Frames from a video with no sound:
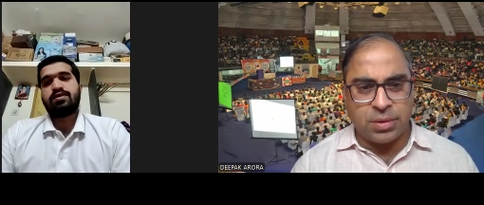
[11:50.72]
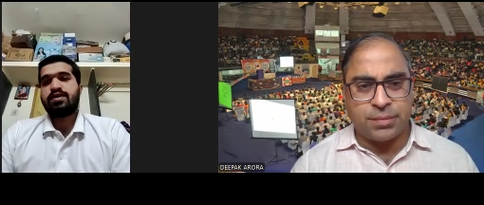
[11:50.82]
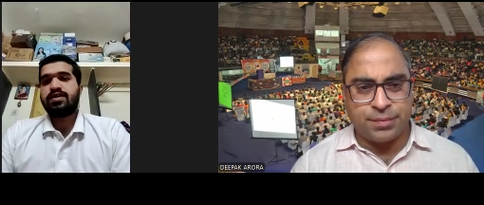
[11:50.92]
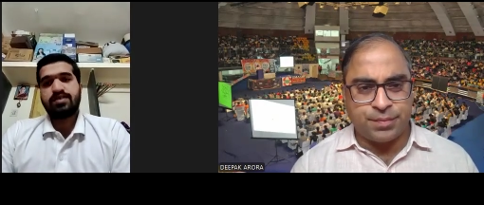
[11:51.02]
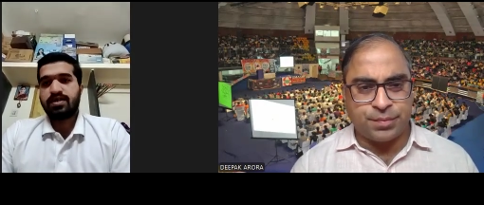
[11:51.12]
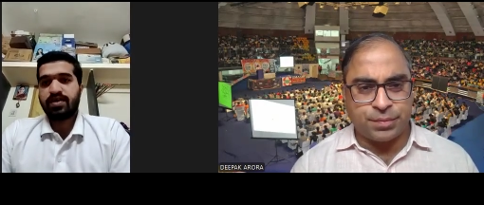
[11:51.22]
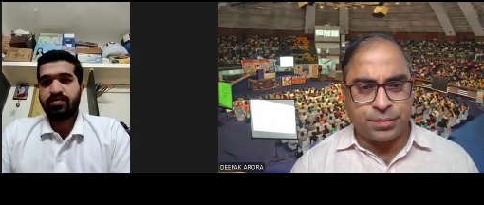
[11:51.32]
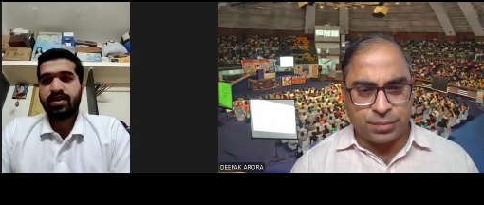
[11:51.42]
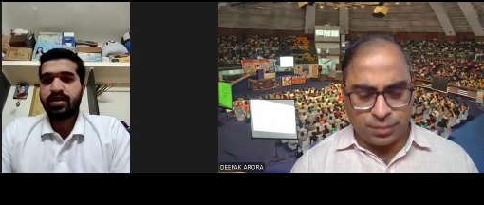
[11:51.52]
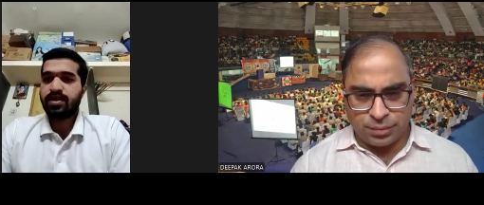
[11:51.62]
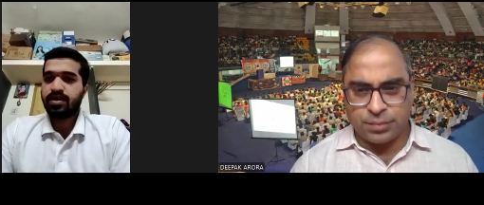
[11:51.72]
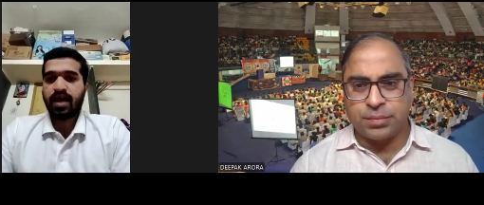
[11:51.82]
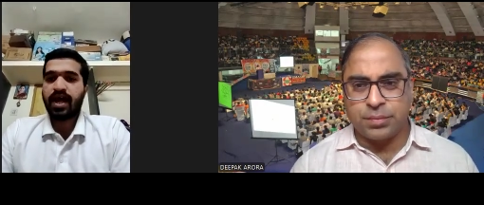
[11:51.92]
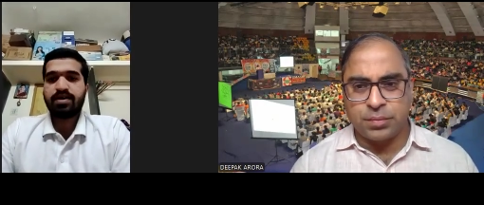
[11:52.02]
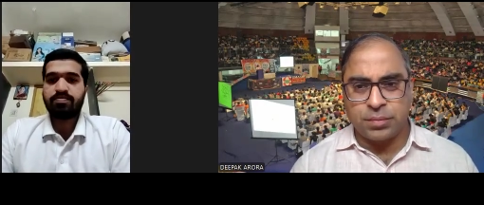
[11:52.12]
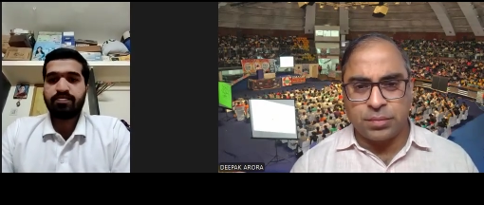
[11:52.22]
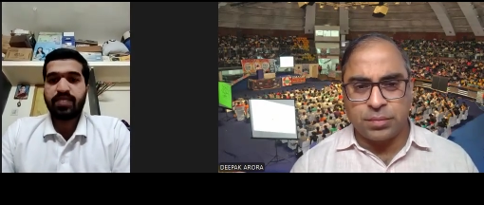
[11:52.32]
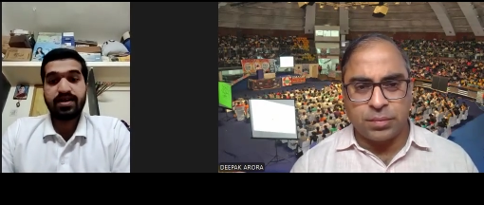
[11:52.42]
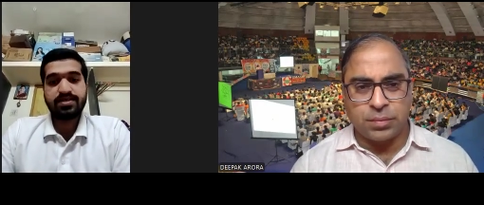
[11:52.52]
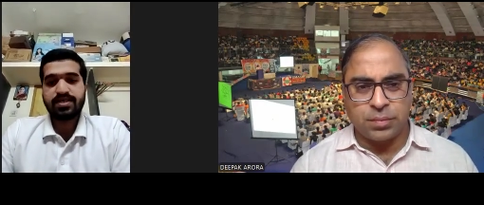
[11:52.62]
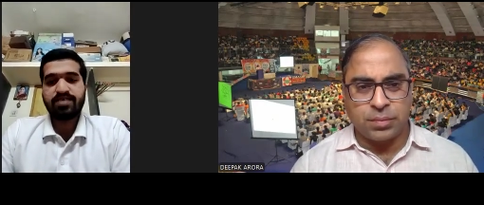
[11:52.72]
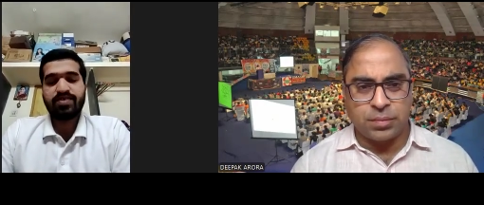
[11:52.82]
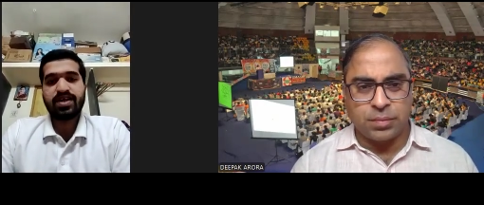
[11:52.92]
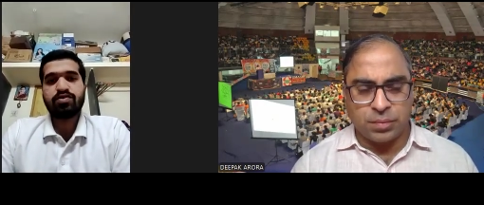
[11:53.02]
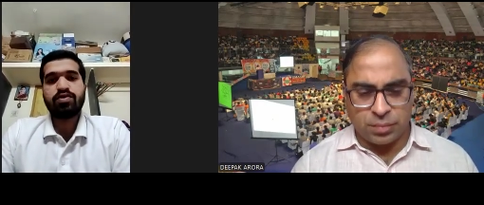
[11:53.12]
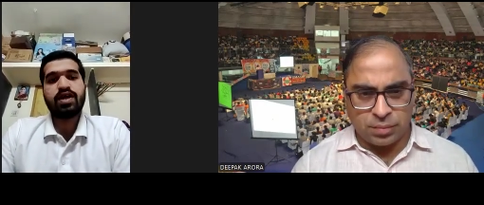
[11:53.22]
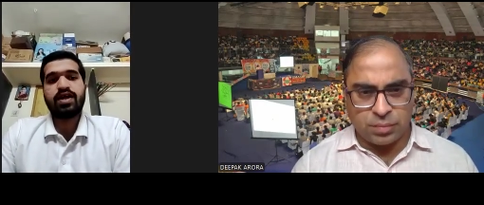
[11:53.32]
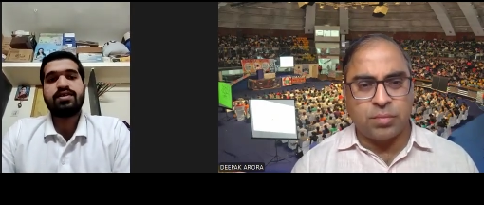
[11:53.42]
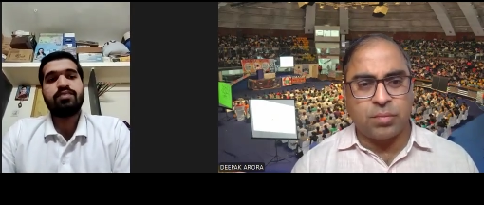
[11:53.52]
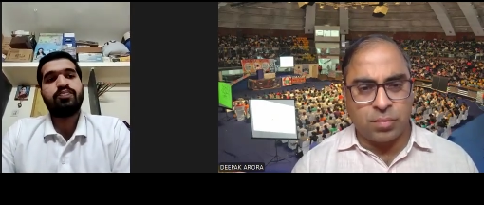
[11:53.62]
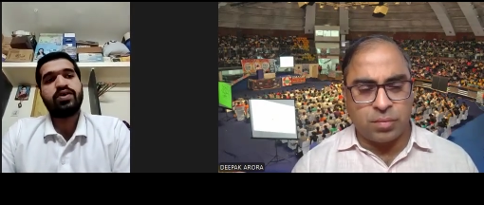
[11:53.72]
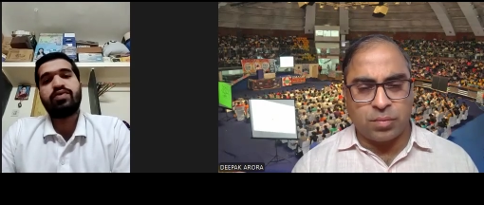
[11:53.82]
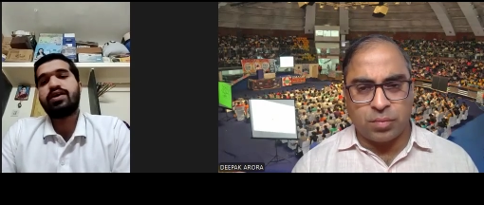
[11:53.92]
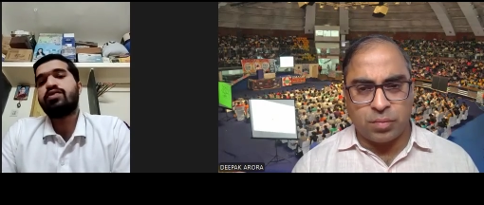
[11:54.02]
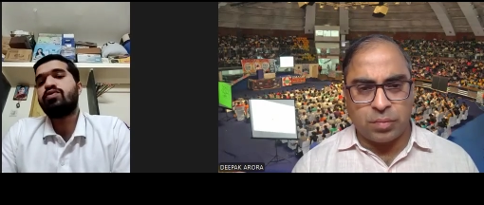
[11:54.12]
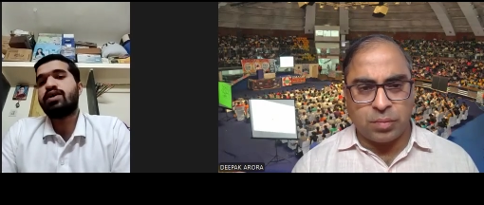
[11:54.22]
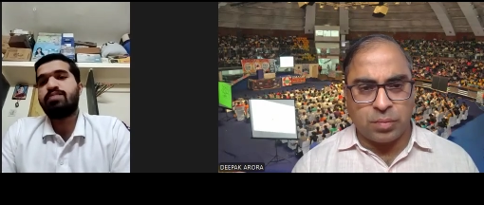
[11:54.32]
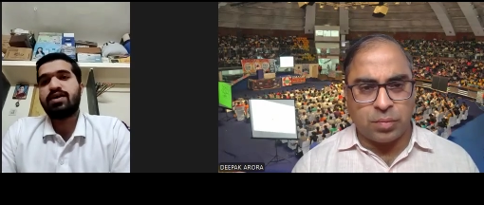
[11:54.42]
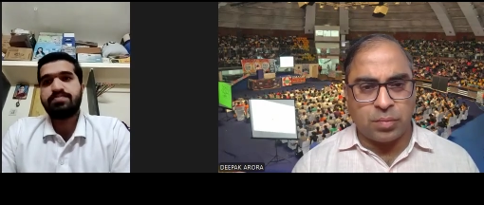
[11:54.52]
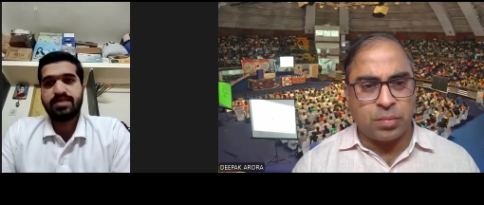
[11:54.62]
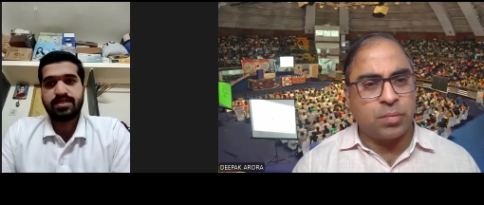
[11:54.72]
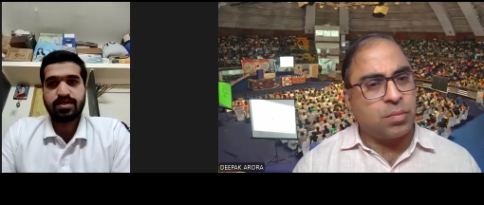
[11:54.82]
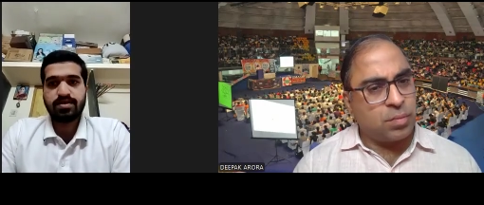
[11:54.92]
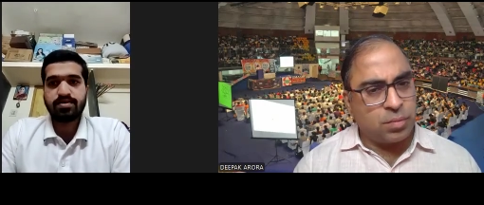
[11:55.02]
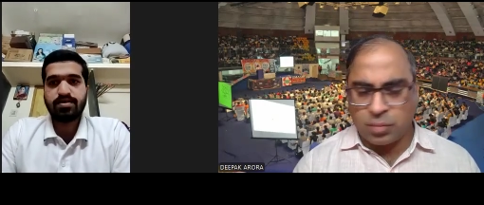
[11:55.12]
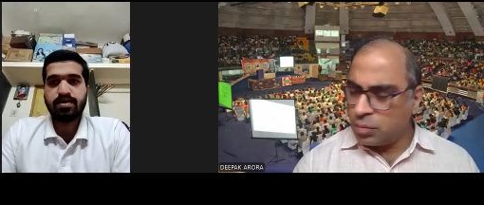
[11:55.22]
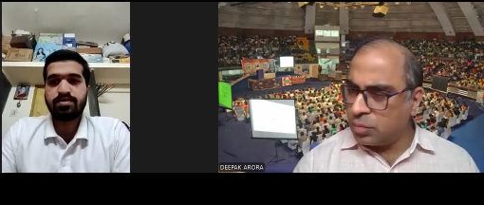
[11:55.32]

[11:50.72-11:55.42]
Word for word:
Speaker 1: Yes, sir. DVT had played a significant role, and the PYQ ka baap session,